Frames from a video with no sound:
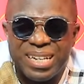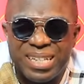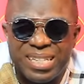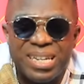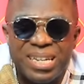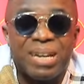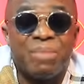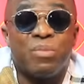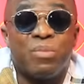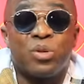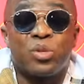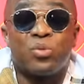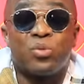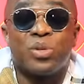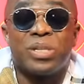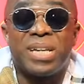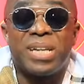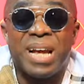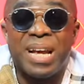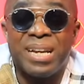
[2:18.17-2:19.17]
tables
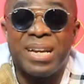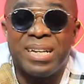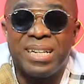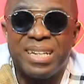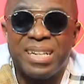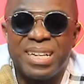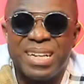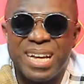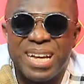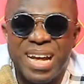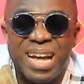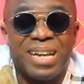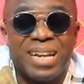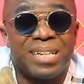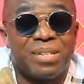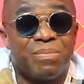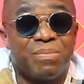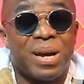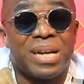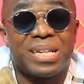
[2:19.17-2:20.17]
will turn and
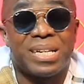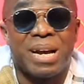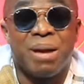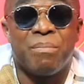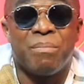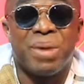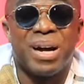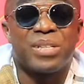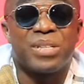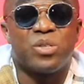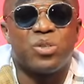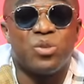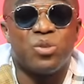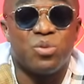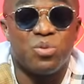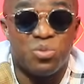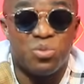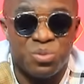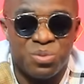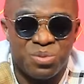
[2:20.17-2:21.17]
it might come back to you.